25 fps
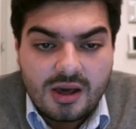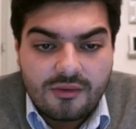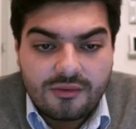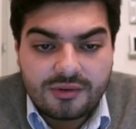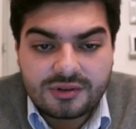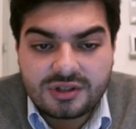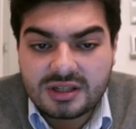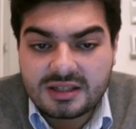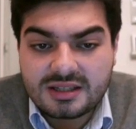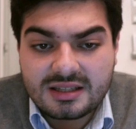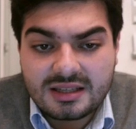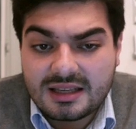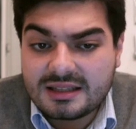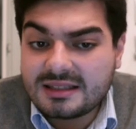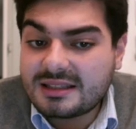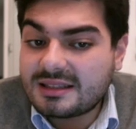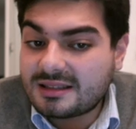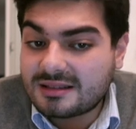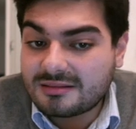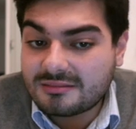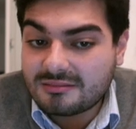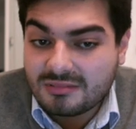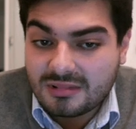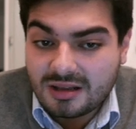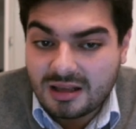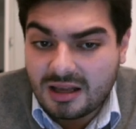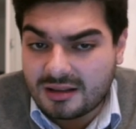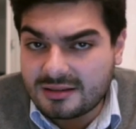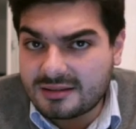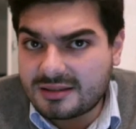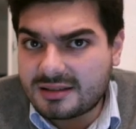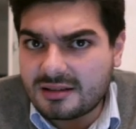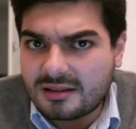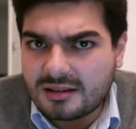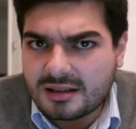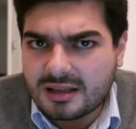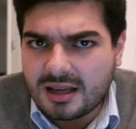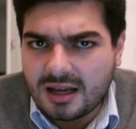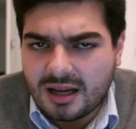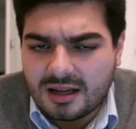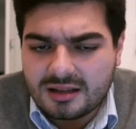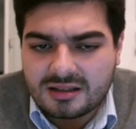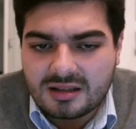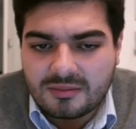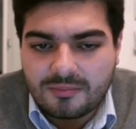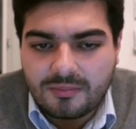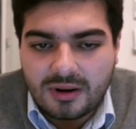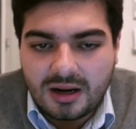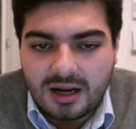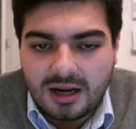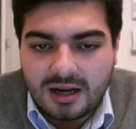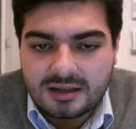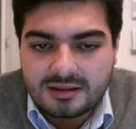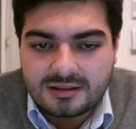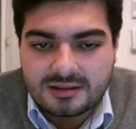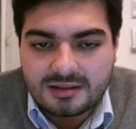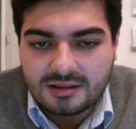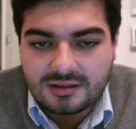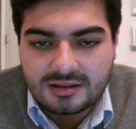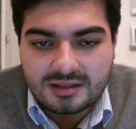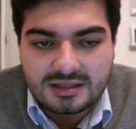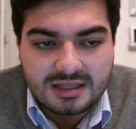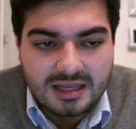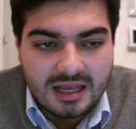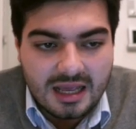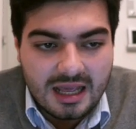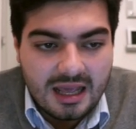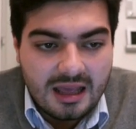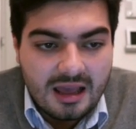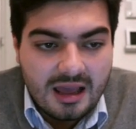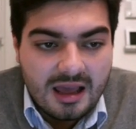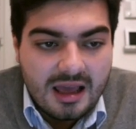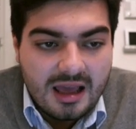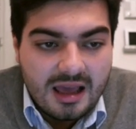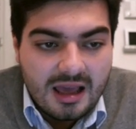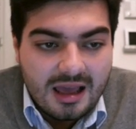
which is its console counterpart, so to say,